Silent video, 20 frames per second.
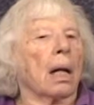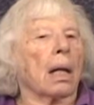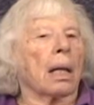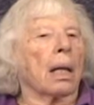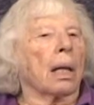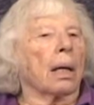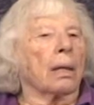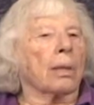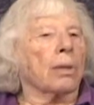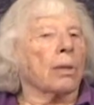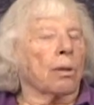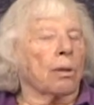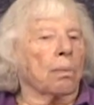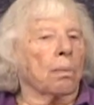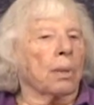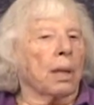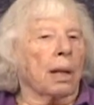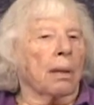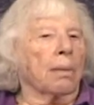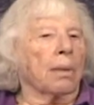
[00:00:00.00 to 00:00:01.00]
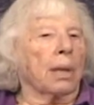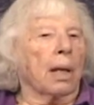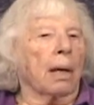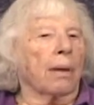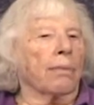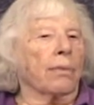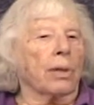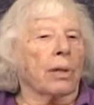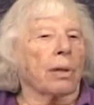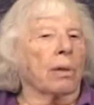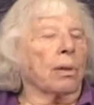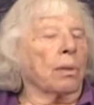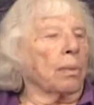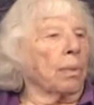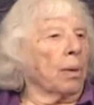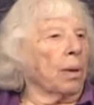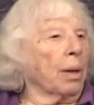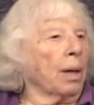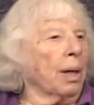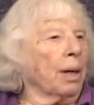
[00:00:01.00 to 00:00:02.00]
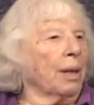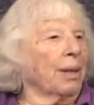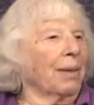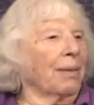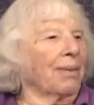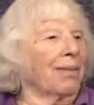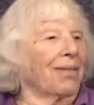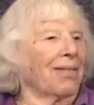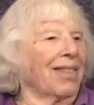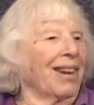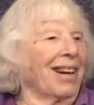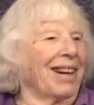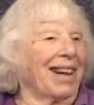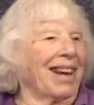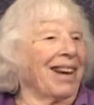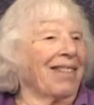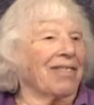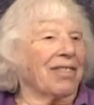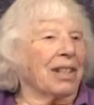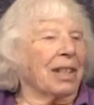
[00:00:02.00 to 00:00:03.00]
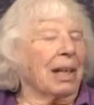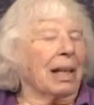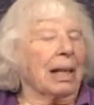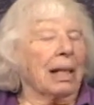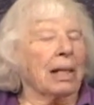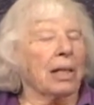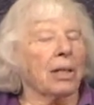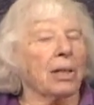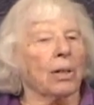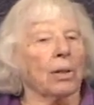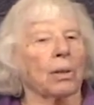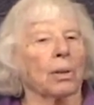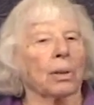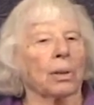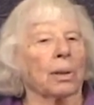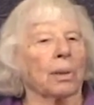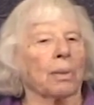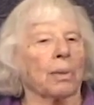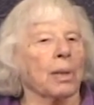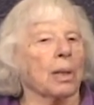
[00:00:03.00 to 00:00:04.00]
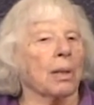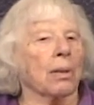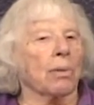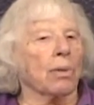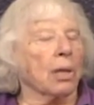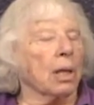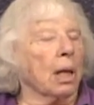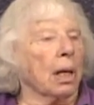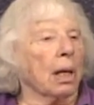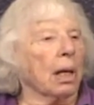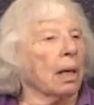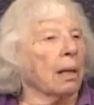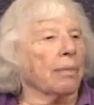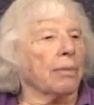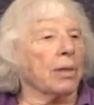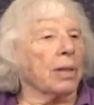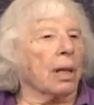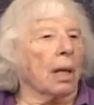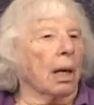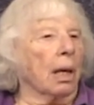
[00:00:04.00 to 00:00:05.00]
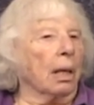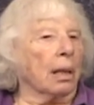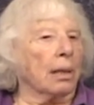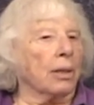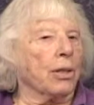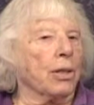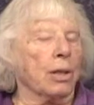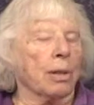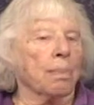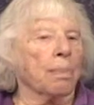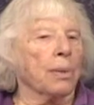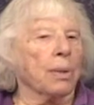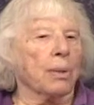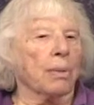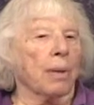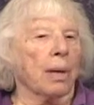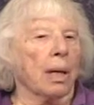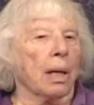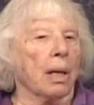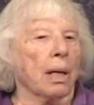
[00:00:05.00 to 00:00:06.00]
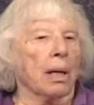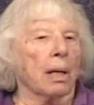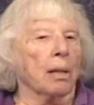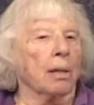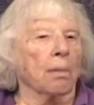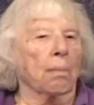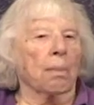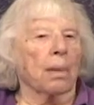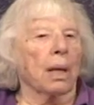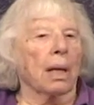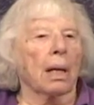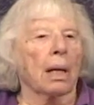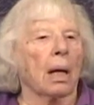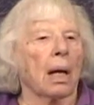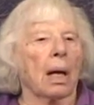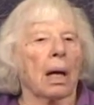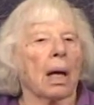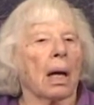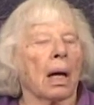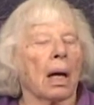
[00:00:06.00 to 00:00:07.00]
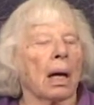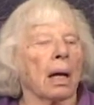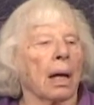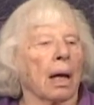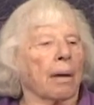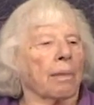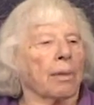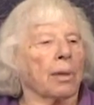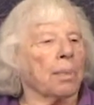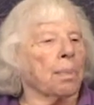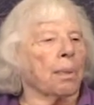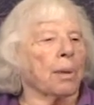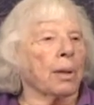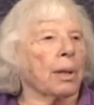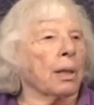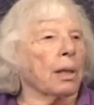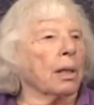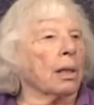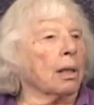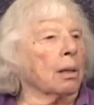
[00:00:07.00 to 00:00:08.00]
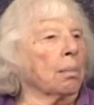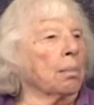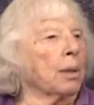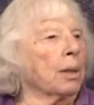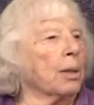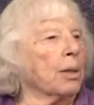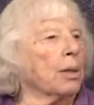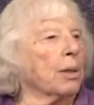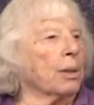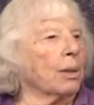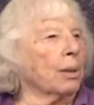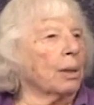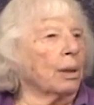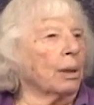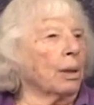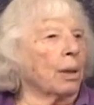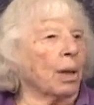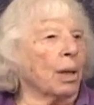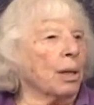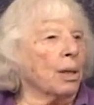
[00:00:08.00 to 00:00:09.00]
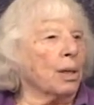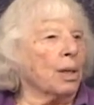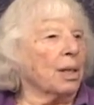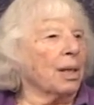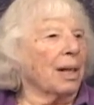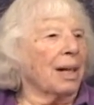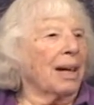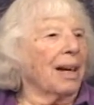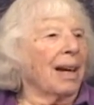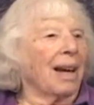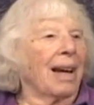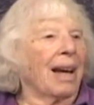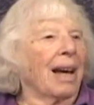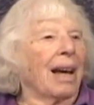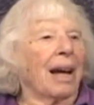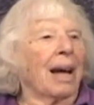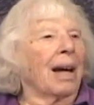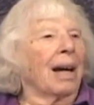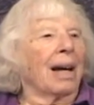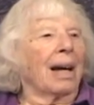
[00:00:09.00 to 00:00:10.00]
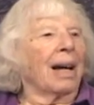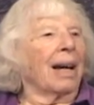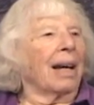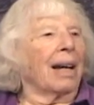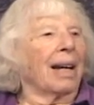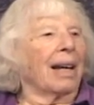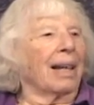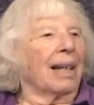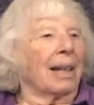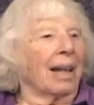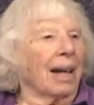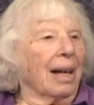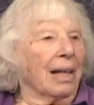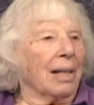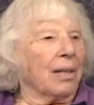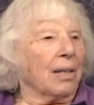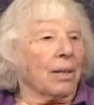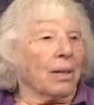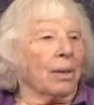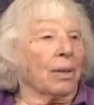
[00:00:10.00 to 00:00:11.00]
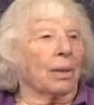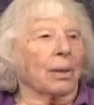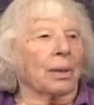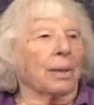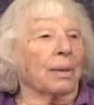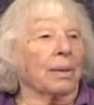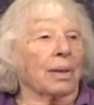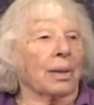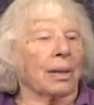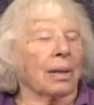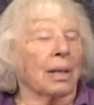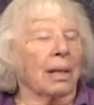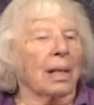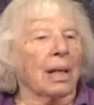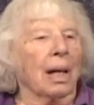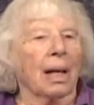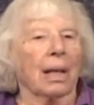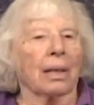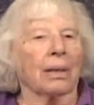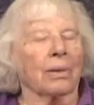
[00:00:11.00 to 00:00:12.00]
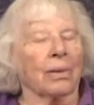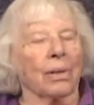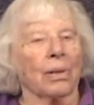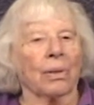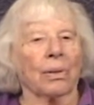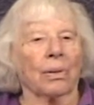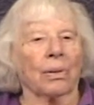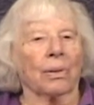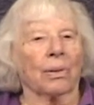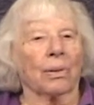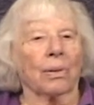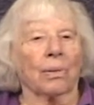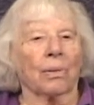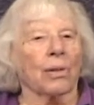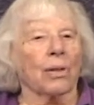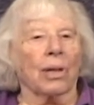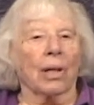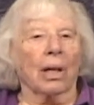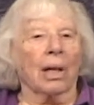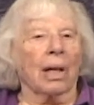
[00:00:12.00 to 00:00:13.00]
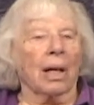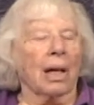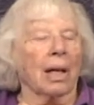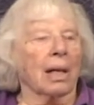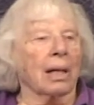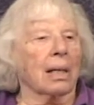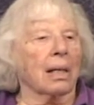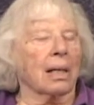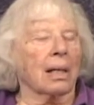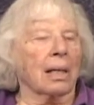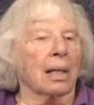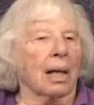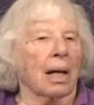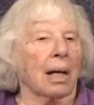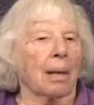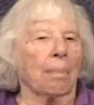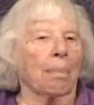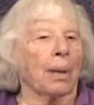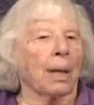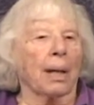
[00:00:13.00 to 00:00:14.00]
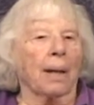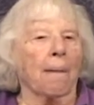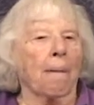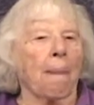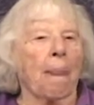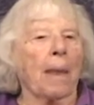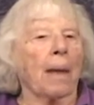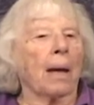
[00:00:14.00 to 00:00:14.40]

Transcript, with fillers: they assumed I would have to go to work right after high school. There was no talk of scholarships or anything to me. And I was put in the commercial course. At the high school? In high school. Learned how to do shorthand and typing,